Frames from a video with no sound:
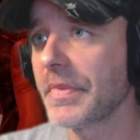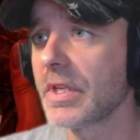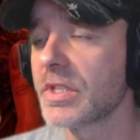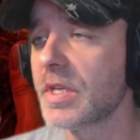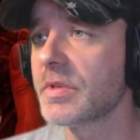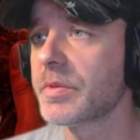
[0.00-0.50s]

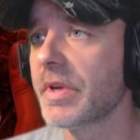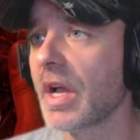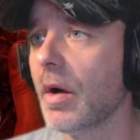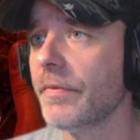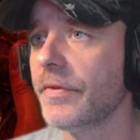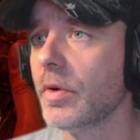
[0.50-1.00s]
Seems to be
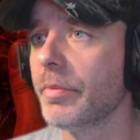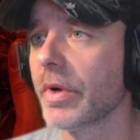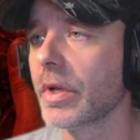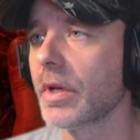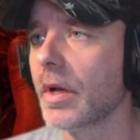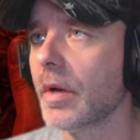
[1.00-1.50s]
helpful,
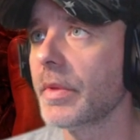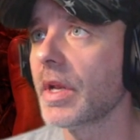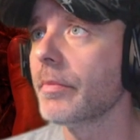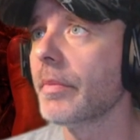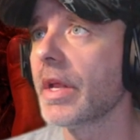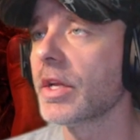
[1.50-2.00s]
but, I mean,
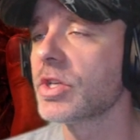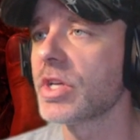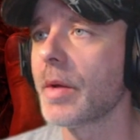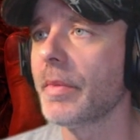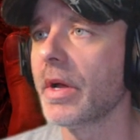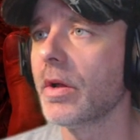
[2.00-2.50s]
I'm managing
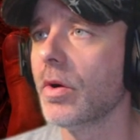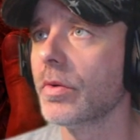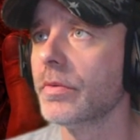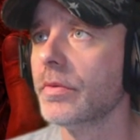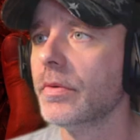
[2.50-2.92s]
on my own.